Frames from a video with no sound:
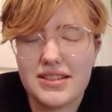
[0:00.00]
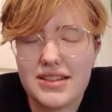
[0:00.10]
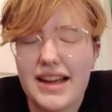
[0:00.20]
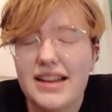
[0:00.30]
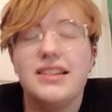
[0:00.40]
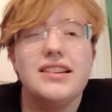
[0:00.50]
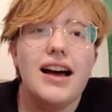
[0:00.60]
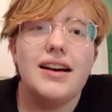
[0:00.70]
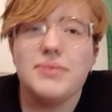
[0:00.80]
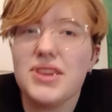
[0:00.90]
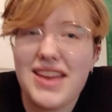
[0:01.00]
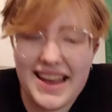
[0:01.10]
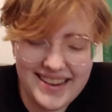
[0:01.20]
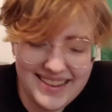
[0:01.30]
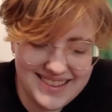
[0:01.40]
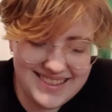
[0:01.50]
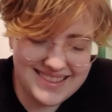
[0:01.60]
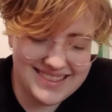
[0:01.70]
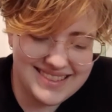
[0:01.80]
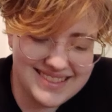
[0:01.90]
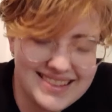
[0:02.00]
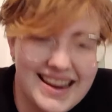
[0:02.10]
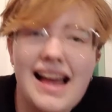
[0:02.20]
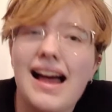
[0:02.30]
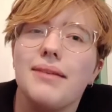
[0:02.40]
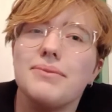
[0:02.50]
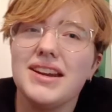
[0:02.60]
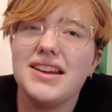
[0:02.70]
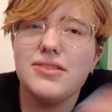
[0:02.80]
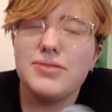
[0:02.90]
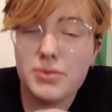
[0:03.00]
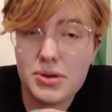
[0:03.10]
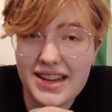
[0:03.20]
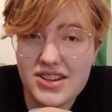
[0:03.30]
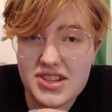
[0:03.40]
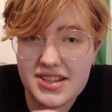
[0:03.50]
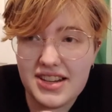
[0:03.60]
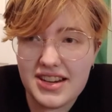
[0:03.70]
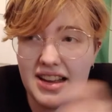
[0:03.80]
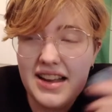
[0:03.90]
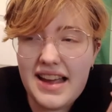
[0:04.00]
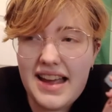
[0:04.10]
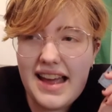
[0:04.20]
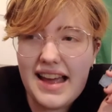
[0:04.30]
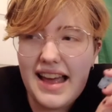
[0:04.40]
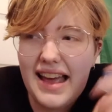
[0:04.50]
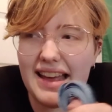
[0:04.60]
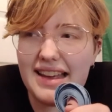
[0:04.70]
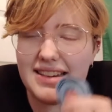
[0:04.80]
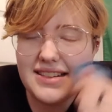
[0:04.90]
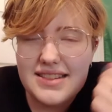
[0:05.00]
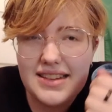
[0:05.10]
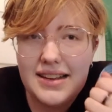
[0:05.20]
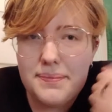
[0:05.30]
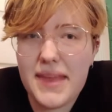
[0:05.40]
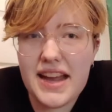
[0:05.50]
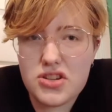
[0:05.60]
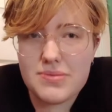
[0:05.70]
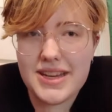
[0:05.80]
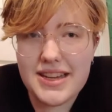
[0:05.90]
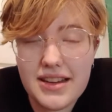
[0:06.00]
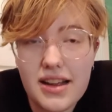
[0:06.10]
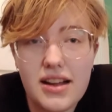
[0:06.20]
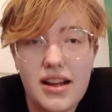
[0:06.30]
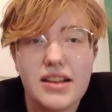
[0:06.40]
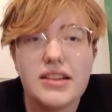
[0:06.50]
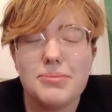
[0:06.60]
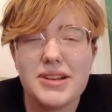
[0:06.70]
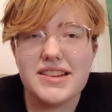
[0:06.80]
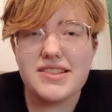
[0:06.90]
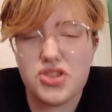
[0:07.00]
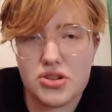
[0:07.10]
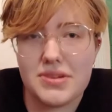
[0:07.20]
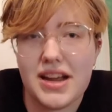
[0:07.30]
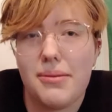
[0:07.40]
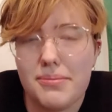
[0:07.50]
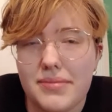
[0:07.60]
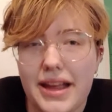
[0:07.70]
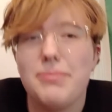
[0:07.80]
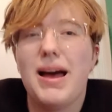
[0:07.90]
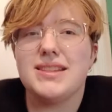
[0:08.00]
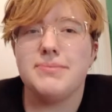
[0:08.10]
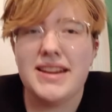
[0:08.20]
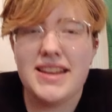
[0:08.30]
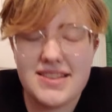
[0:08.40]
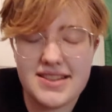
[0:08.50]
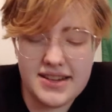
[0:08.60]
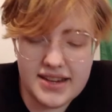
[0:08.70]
you get it. I'm gonna go for 40 inches long, and that should be a good place. It should come like past my knees.